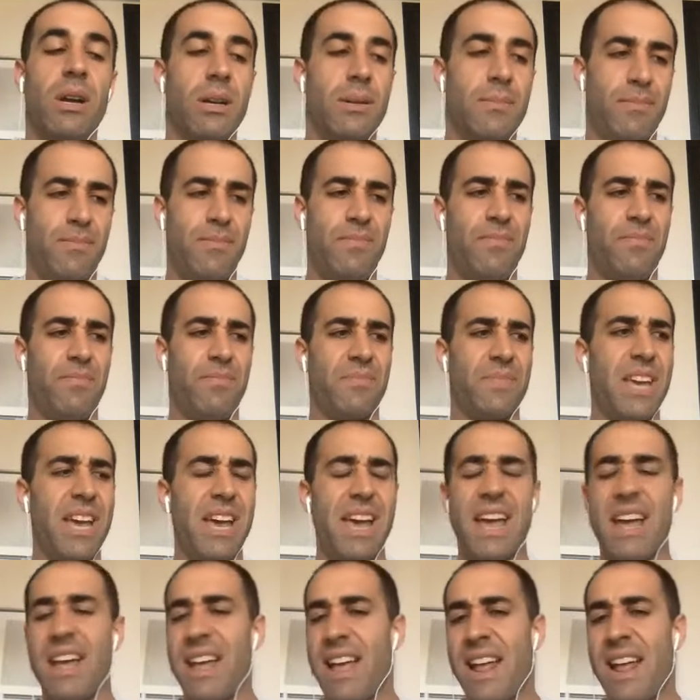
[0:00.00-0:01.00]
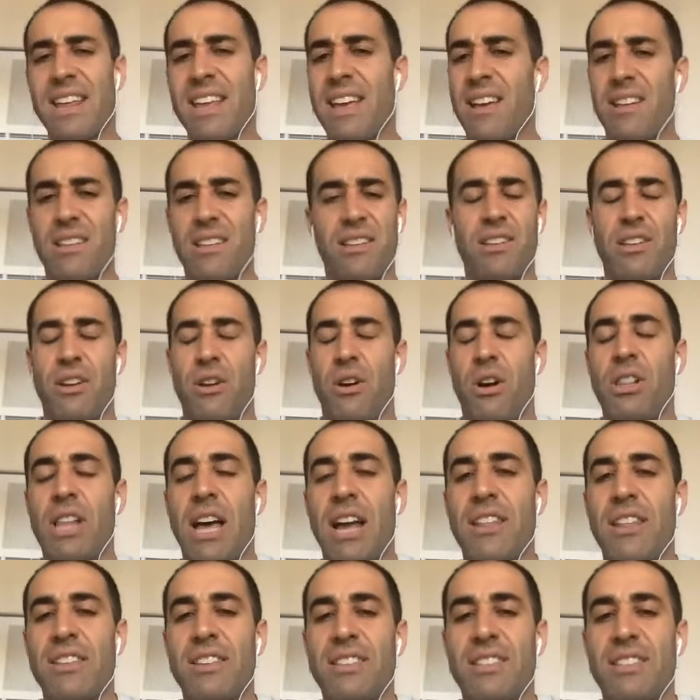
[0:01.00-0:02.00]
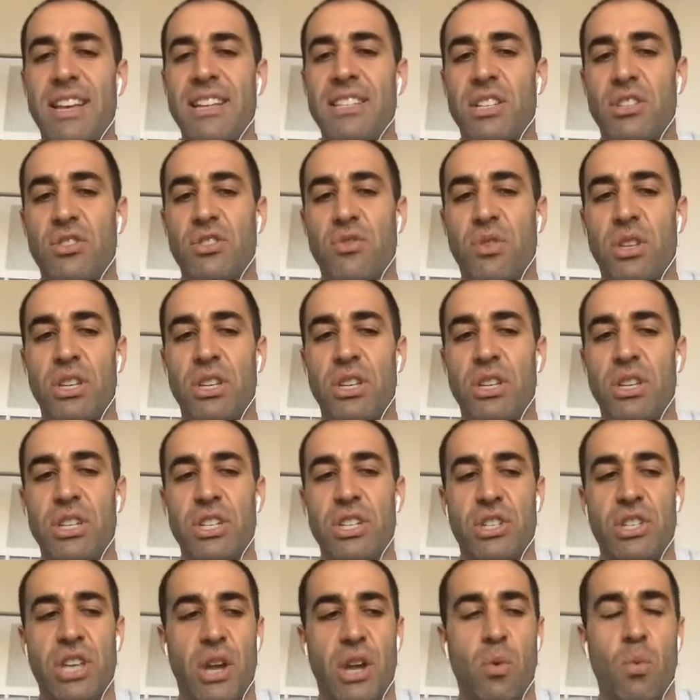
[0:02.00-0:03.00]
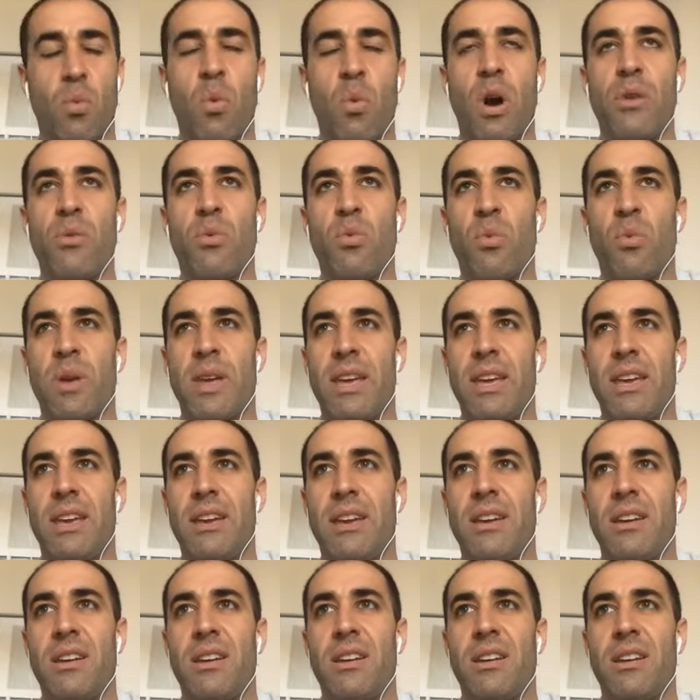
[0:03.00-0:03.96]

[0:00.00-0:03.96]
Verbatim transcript: yeah any uh, you know a lot of these things it's really just like what we